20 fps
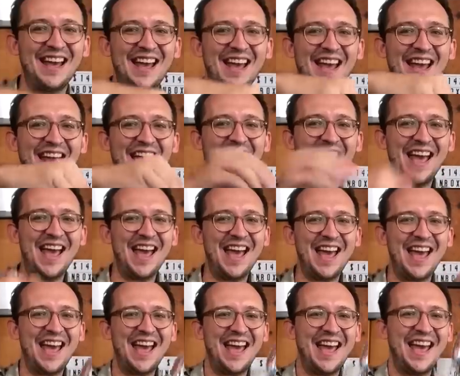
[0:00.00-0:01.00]

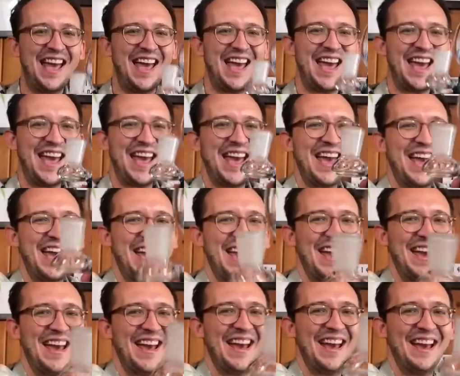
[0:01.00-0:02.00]

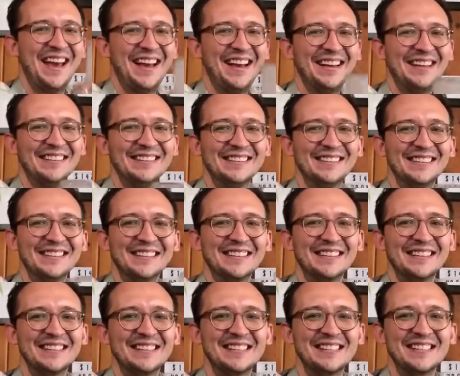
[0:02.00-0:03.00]

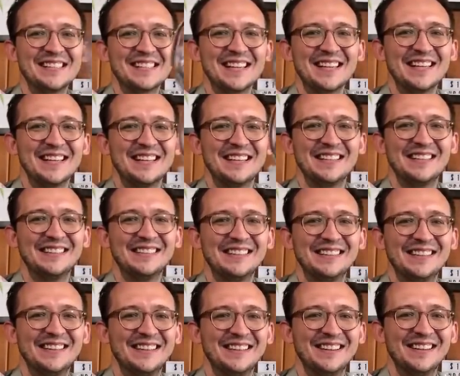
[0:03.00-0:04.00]

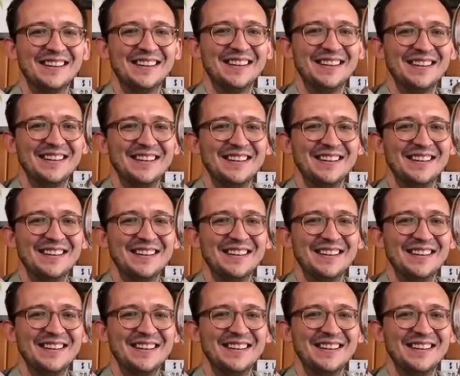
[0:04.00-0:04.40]
[no speech]